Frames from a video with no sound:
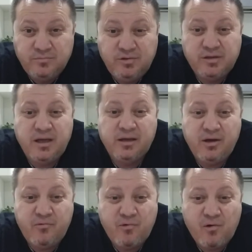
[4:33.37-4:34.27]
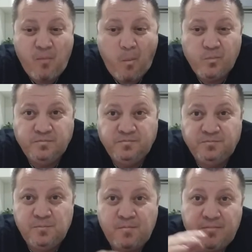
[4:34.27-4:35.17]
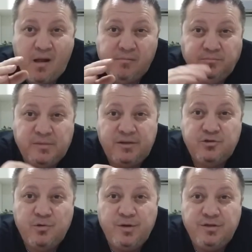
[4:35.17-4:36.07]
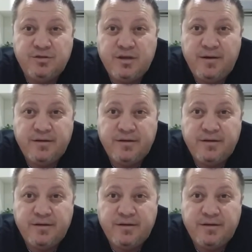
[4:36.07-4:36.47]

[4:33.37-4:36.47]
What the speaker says: You can't go wrong. Make sure when you go,